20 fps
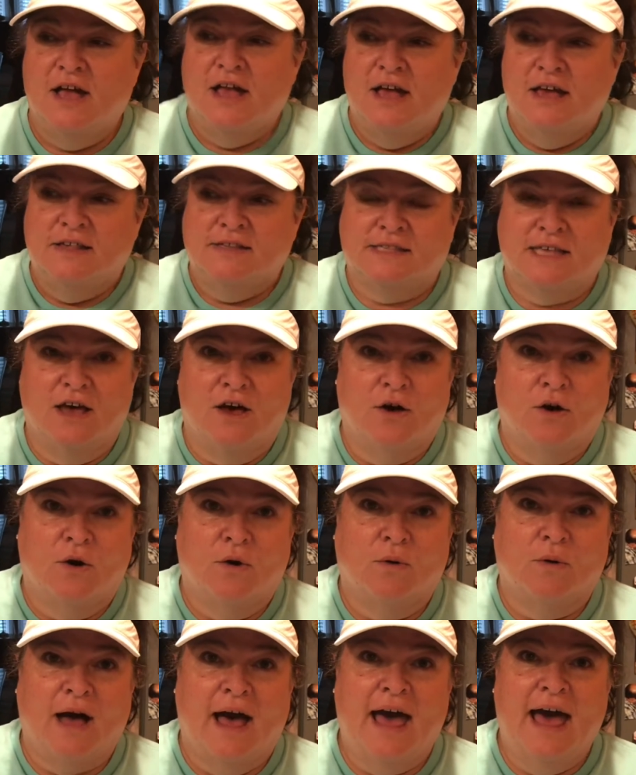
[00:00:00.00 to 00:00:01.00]

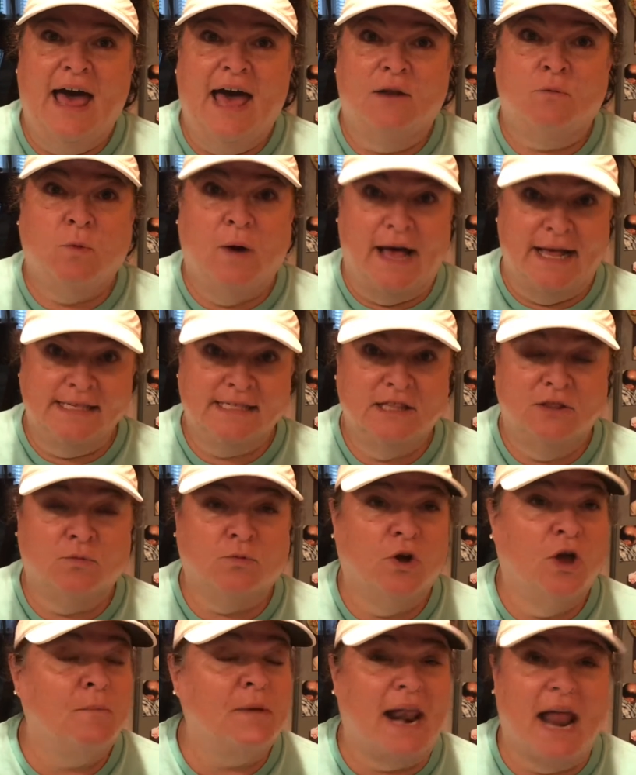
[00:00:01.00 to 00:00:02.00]
So I had Wes in the
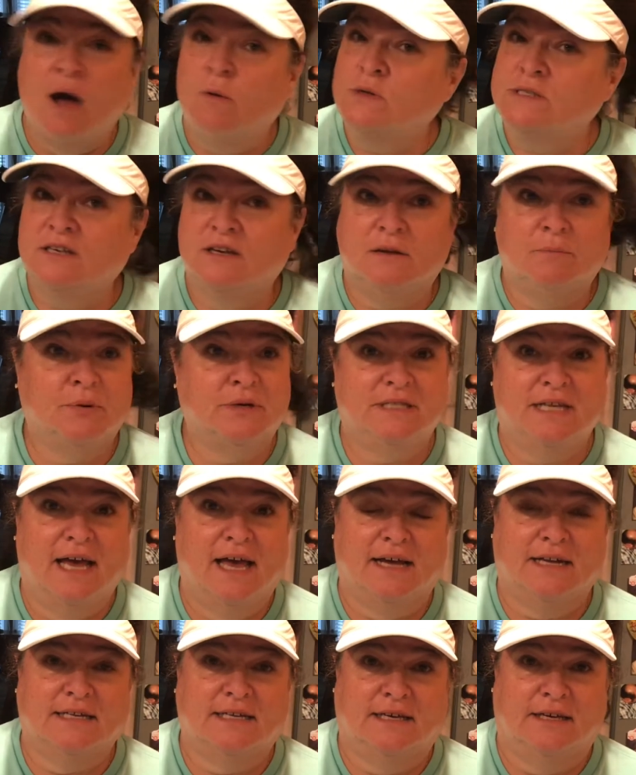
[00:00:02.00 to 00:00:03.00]
room, and I was going to
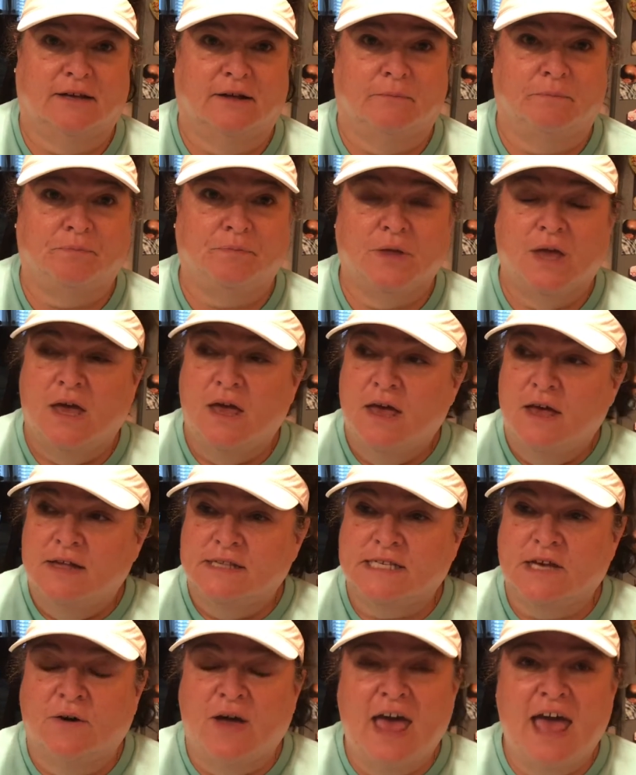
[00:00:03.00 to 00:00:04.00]
protect him.
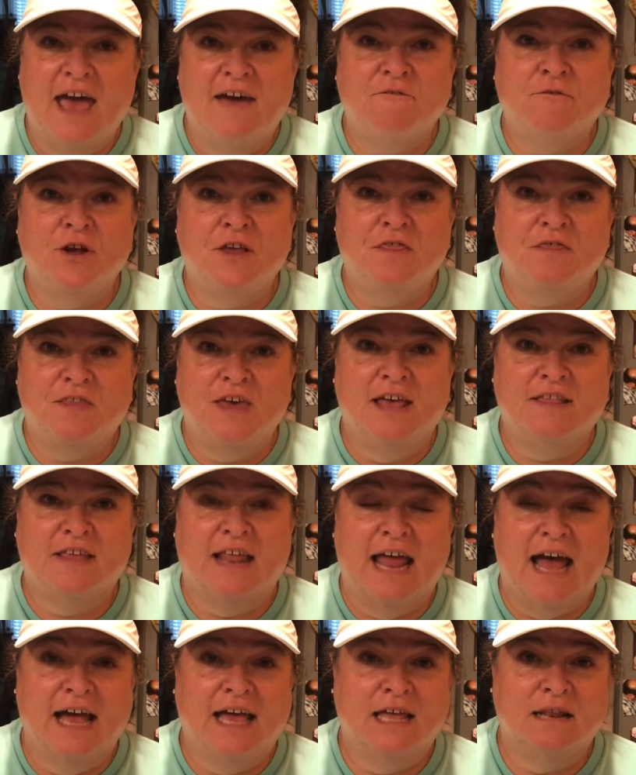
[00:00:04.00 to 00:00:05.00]
So everything
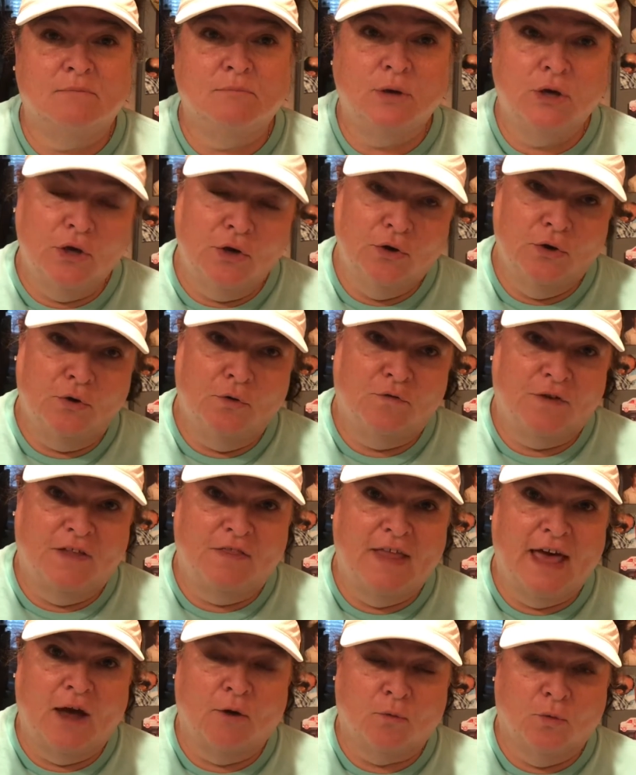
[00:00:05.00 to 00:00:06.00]
that I could move in
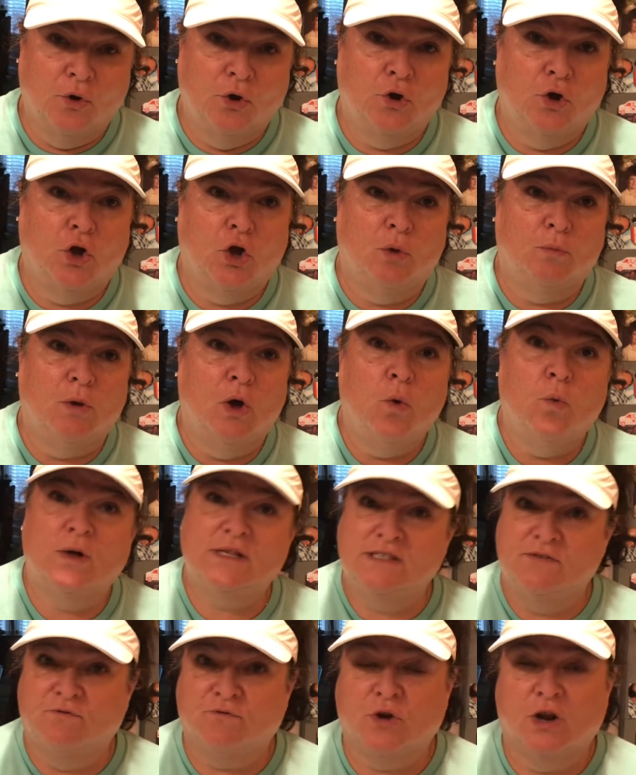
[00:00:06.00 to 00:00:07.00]
that room
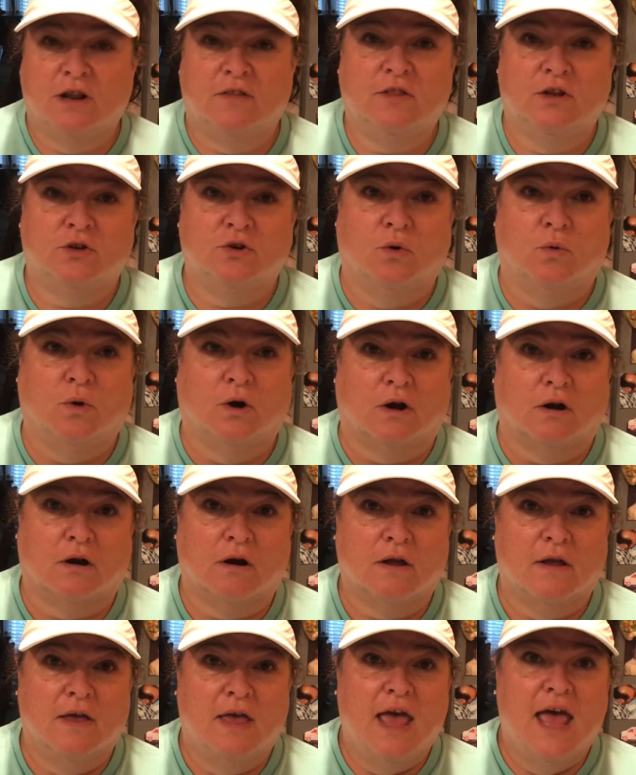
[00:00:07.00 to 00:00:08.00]
was in front of the door.
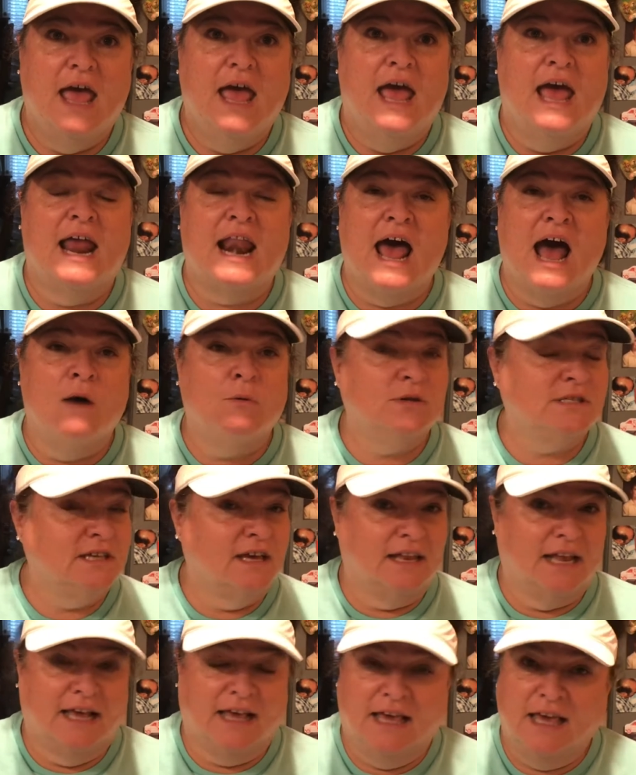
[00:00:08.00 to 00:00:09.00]
And I was
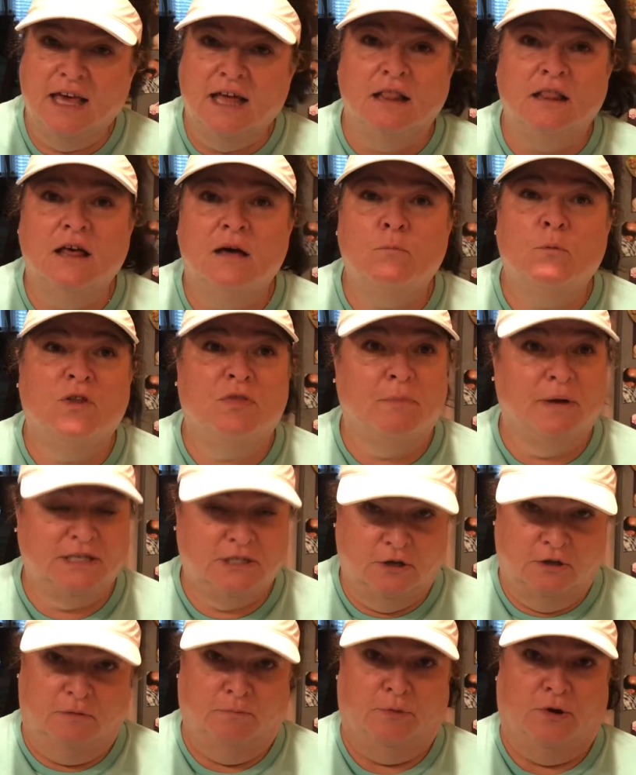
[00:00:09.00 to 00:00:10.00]
going to kill him with my
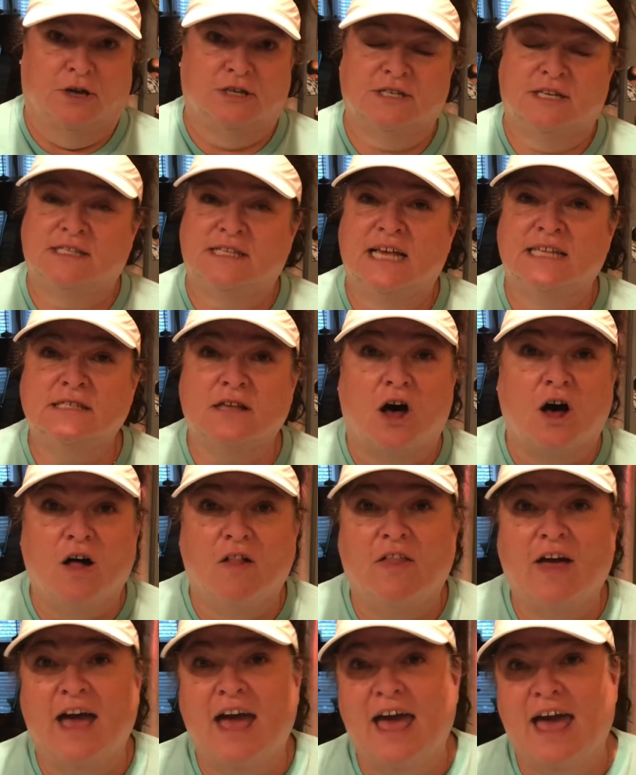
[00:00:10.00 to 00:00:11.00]
toothbrush, because that's
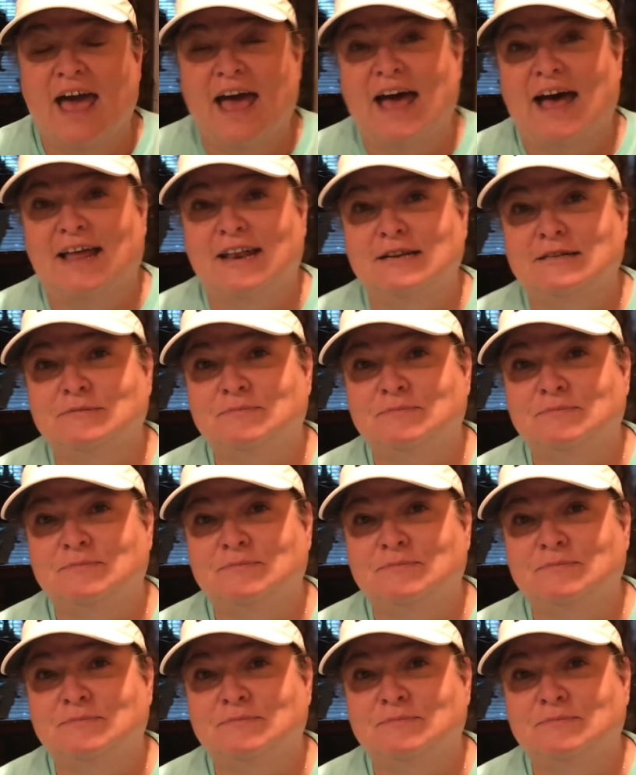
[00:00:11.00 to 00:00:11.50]
all I had.